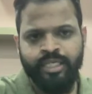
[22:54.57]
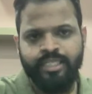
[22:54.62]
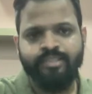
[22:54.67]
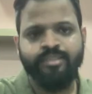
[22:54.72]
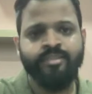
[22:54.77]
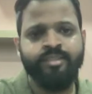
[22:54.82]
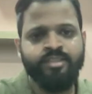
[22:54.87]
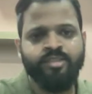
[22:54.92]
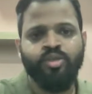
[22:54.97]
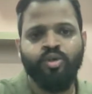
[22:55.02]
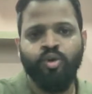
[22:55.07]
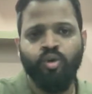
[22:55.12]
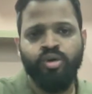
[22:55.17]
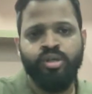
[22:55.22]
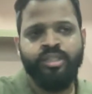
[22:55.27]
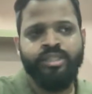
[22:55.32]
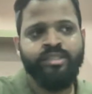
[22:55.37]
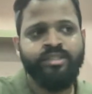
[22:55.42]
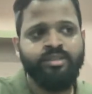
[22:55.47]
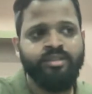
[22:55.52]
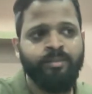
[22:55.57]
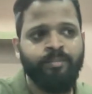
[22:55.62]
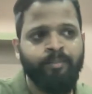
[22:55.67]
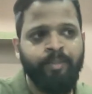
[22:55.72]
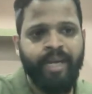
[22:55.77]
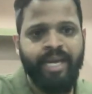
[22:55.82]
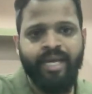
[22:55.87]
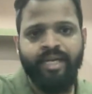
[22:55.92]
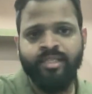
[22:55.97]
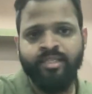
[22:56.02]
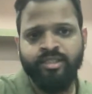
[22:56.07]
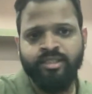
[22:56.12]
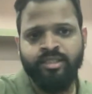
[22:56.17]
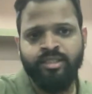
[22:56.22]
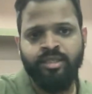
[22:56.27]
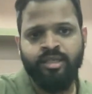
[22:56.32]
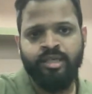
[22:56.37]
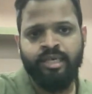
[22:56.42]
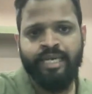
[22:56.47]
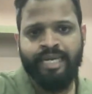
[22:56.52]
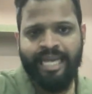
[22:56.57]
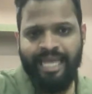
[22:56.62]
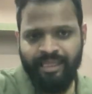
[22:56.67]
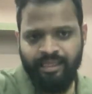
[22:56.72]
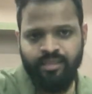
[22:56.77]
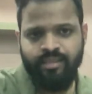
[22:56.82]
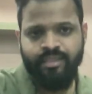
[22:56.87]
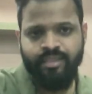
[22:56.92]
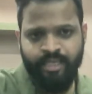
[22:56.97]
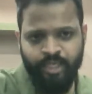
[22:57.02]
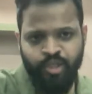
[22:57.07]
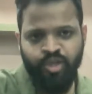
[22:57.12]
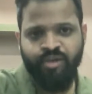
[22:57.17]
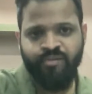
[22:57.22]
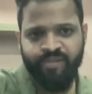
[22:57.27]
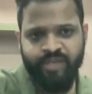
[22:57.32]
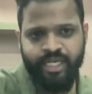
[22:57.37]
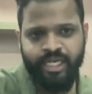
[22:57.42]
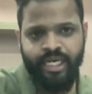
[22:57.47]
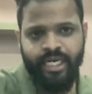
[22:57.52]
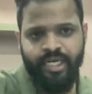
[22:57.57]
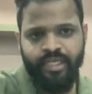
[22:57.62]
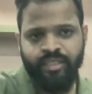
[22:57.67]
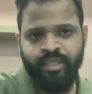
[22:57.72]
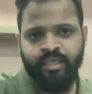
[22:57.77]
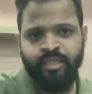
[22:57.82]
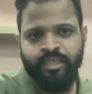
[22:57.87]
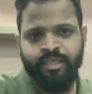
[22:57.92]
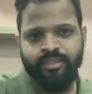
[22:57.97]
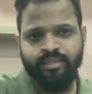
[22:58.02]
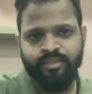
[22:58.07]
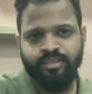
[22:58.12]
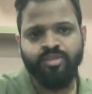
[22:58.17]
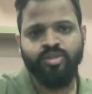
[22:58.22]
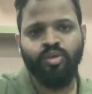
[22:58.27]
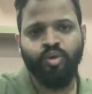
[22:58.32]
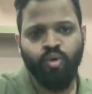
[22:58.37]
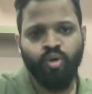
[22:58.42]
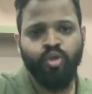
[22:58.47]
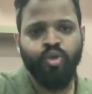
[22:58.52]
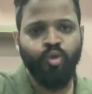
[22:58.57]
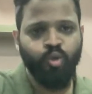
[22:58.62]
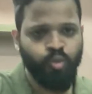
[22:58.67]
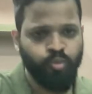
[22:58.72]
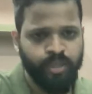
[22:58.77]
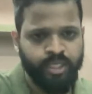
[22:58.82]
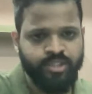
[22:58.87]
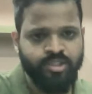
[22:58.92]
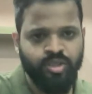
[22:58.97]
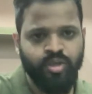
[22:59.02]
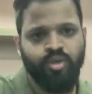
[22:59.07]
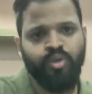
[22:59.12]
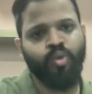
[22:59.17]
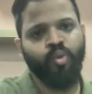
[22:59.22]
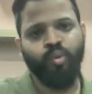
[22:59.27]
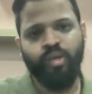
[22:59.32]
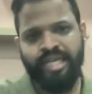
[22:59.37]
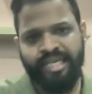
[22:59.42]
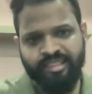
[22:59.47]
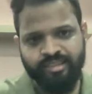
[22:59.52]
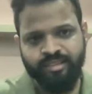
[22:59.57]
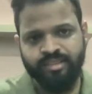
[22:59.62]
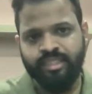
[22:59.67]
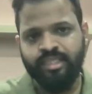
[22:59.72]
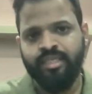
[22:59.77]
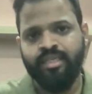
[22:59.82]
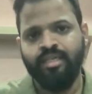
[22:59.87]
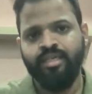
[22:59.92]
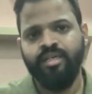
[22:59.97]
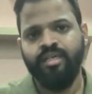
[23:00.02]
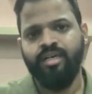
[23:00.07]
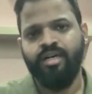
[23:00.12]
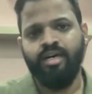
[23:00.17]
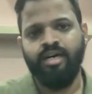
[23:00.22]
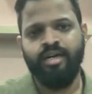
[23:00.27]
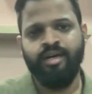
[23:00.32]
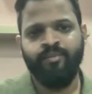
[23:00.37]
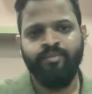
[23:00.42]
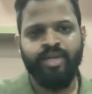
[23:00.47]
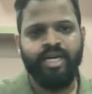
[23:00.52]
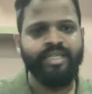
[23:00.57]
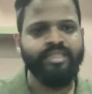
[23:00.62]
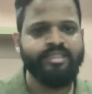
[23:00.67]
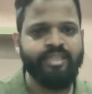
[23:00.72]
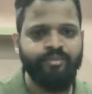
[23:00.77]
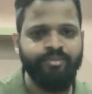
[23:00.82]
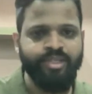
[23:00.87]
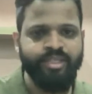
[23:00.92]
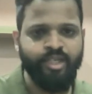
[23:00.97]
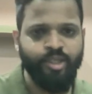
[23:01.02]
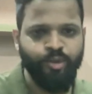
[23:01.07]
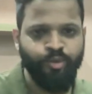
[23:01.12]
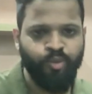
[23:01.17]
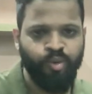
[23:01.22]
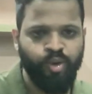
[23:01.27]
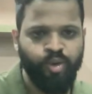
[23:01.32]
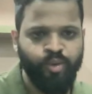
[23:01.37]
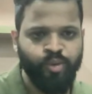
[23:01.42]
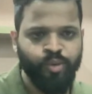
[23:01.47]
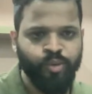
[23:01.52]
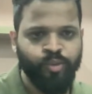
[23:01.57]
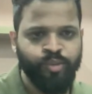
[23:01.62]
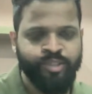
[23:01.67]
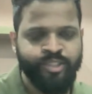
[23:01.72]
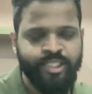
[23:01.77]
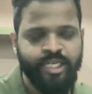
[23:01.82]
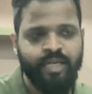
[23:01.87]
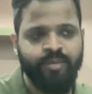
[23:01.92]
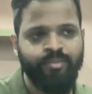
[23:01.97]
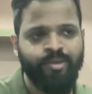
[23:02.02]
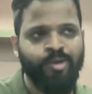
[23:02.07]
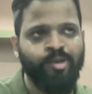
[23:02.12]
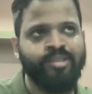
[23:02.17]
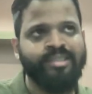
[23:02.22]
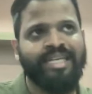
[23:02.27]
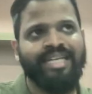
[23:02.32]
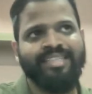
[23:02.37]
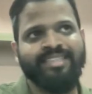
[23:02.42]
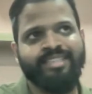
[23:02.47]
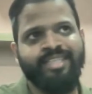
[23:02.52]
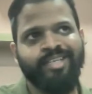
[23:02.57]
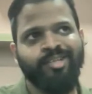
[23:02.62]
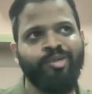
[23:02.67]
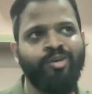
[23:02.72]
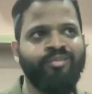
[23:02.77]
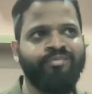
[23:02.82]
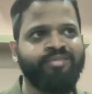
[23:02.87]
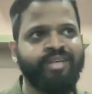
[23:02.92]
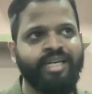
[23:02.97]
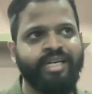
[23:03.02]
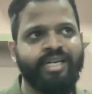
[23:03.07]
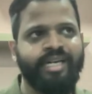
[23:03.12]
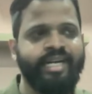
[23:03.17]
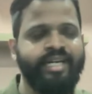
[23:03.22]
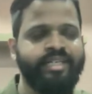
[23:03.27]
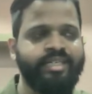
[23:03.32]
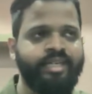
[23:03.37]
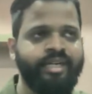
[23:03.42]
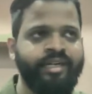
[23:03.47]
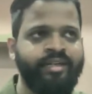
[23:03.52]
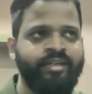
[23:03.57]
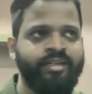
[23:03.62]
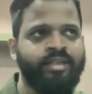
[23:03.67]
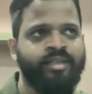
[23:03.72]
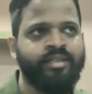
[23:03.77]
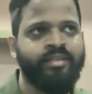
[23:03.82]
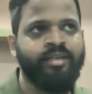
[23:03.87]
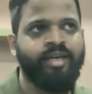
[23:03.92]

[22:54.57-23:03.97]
Is the page length that you have created, is the scroll too much or too less? That is something that you want to check, because let's say you have created